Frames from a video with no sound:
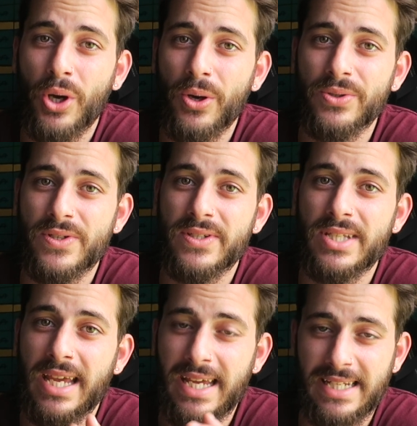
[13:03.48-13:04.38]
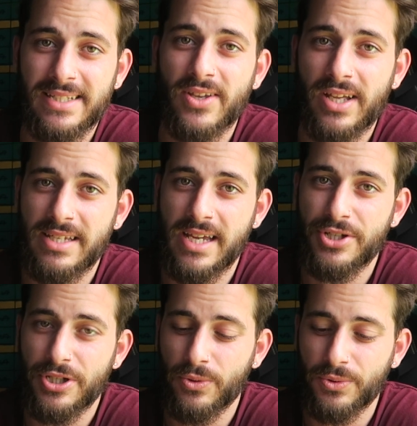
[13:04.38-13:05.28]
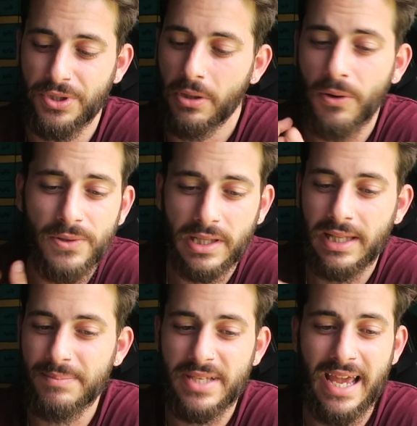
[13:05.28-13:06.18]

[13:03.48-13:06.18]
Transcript: hoses inside the engine, all new hose clamps,